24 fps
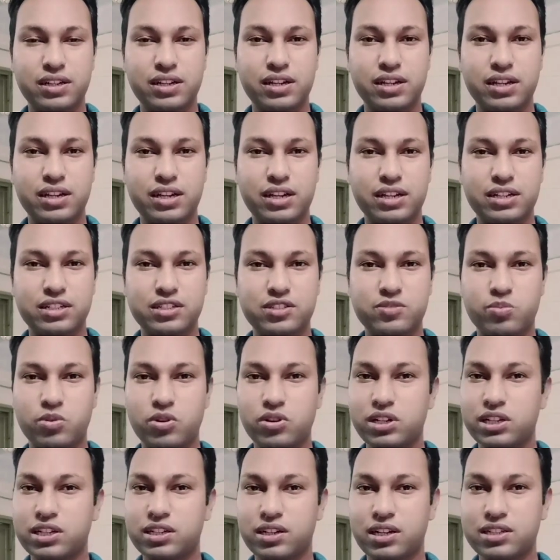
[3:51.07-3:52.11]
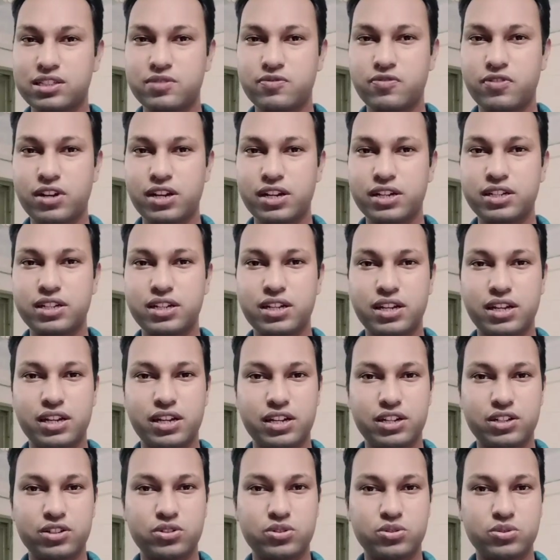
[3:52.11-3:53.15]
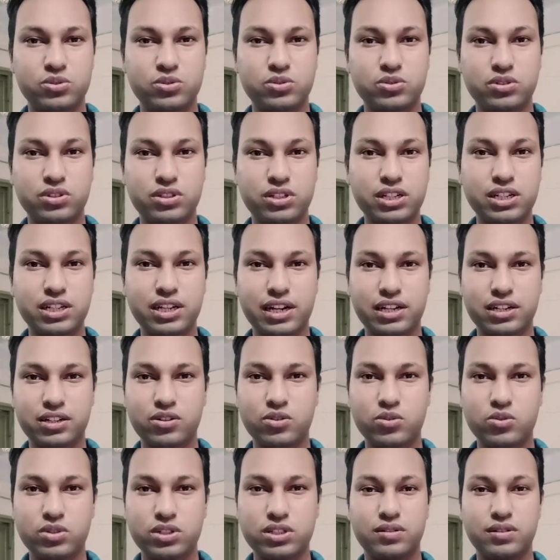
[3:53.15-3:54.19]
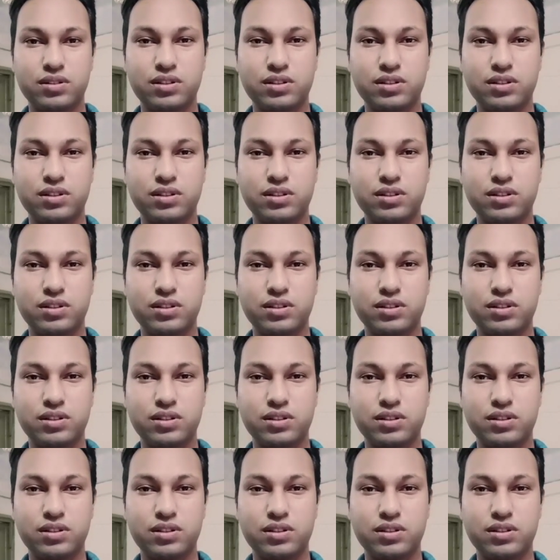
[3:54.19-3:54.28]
it is broadly classified into three categories.